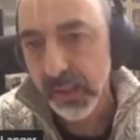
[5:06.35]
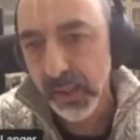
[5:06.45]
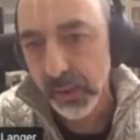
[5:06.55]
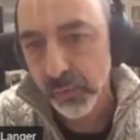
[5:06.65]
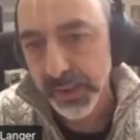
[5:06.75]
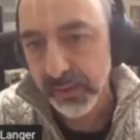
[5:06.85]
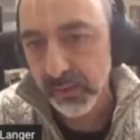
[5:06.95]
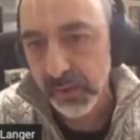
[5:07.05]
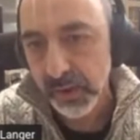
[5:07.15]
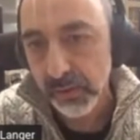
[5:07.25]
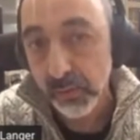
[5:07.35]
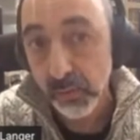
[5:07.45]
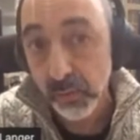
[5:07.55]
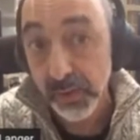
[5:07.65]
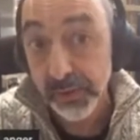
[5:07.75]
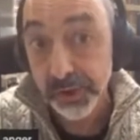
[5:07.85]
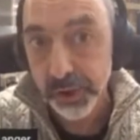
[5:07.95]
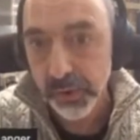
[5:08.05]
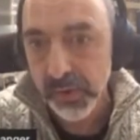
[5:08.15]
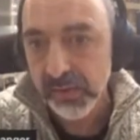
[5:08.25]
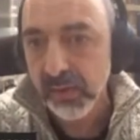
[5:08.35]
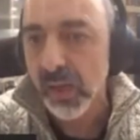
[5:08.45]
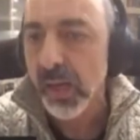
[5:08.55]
were reduced.